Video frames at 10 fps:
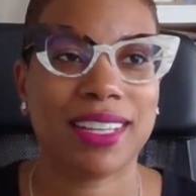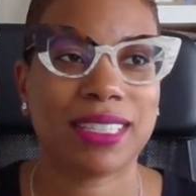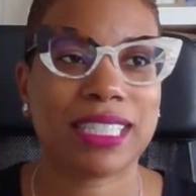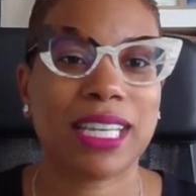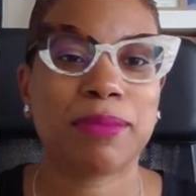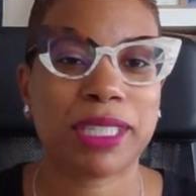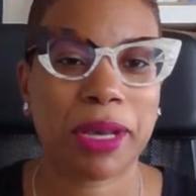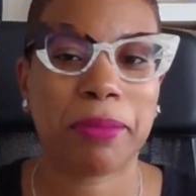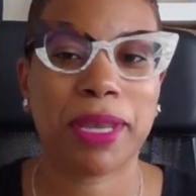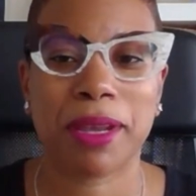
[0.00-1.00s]
seems
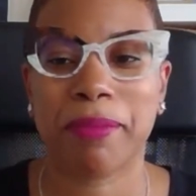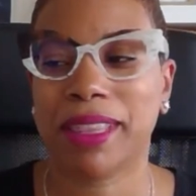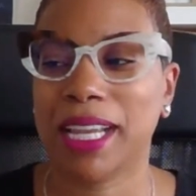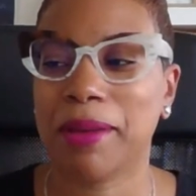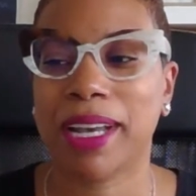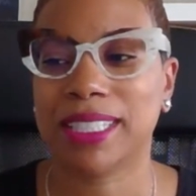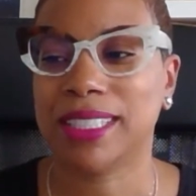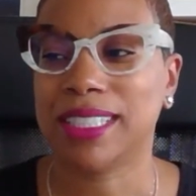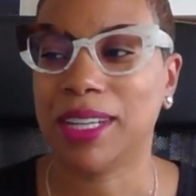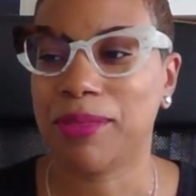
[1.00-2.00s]
so big, but think about
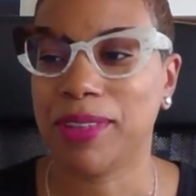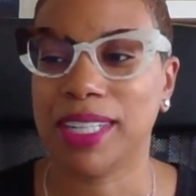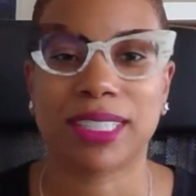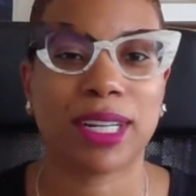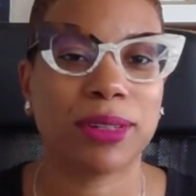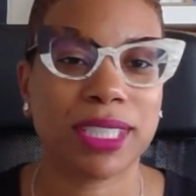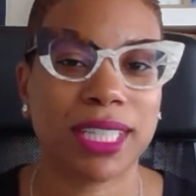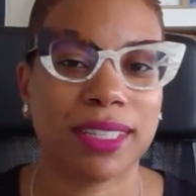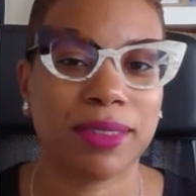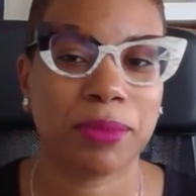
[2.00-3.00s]
yourself in a church
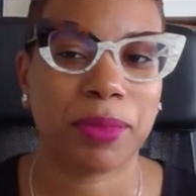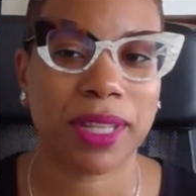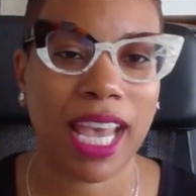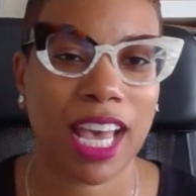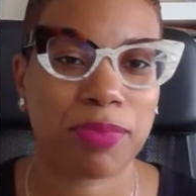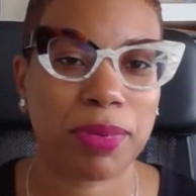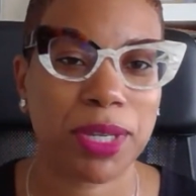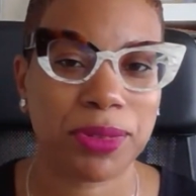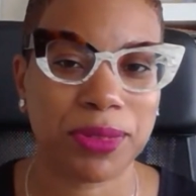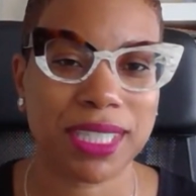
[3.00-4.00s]
and where they have
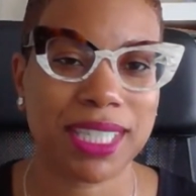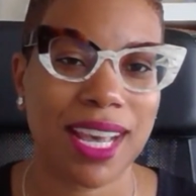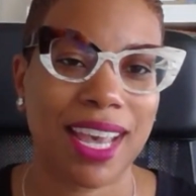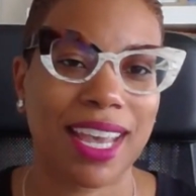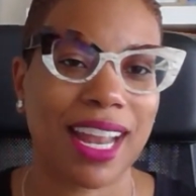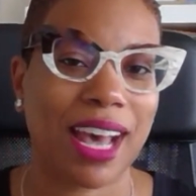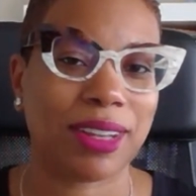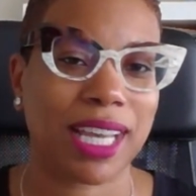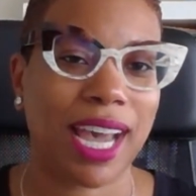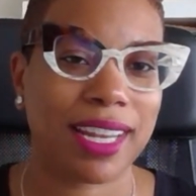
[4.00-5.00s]
pews and how
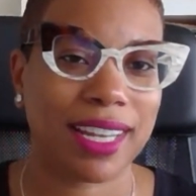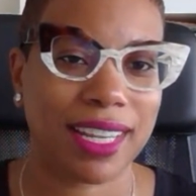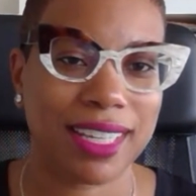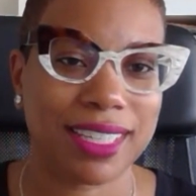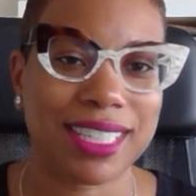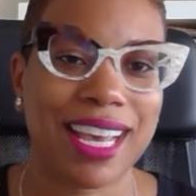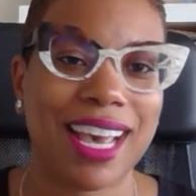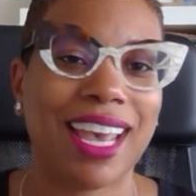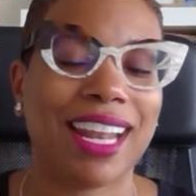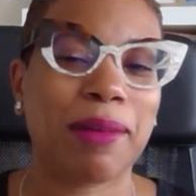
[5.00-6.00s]
tight it is.
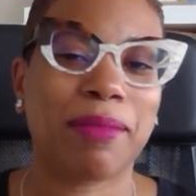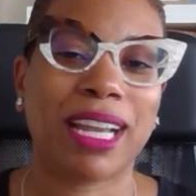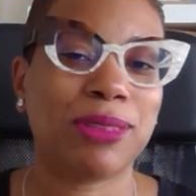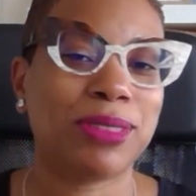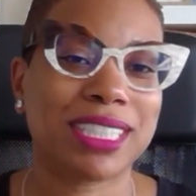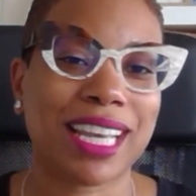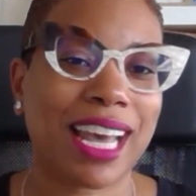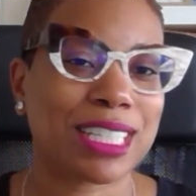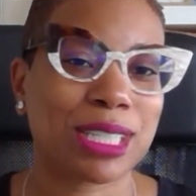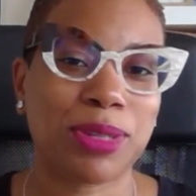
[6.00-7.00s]
And I'm like, you just got
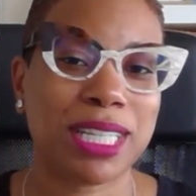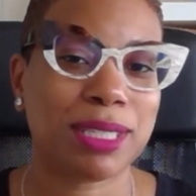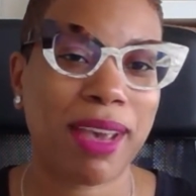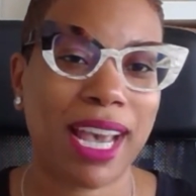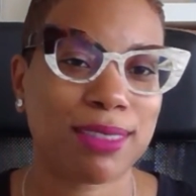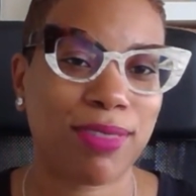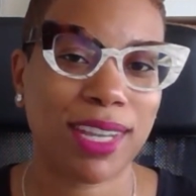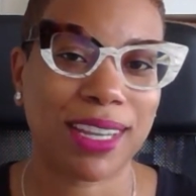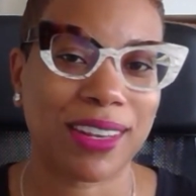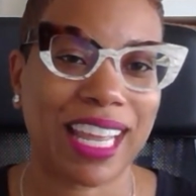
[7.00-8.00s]
to squeeze past
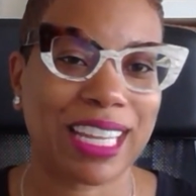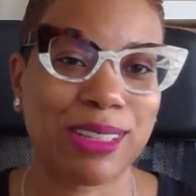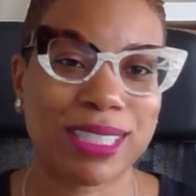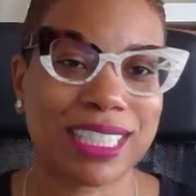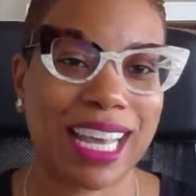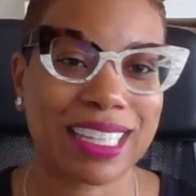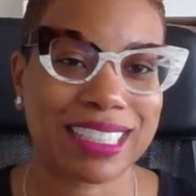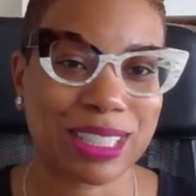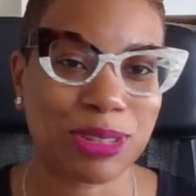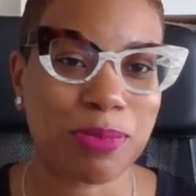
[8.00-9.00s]
fear. Like, you just got to
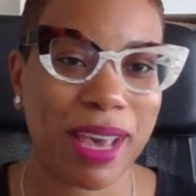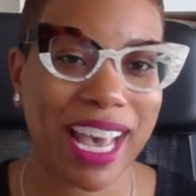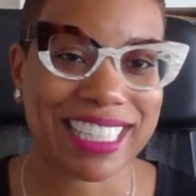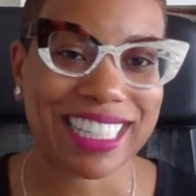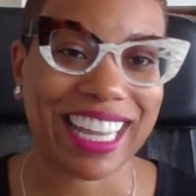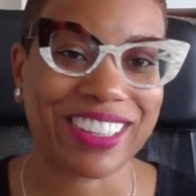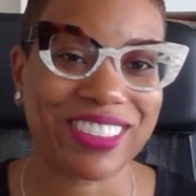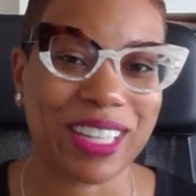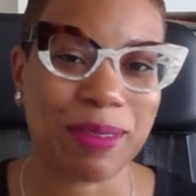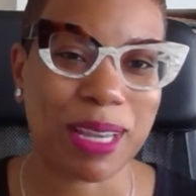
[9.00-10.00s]
scoot past it. Like,
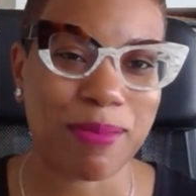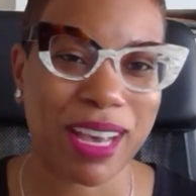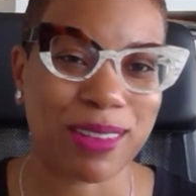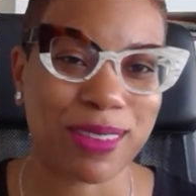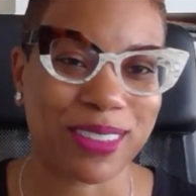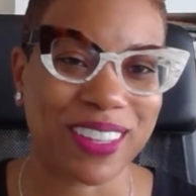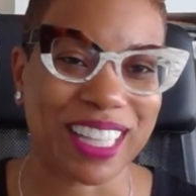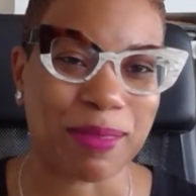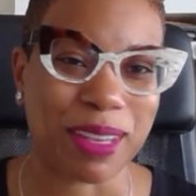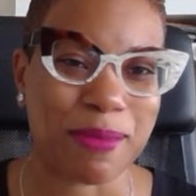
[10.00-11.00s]
oh, let me get by you real quick.
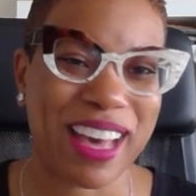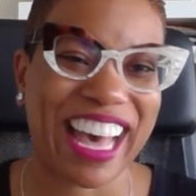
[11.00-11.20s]
Let me get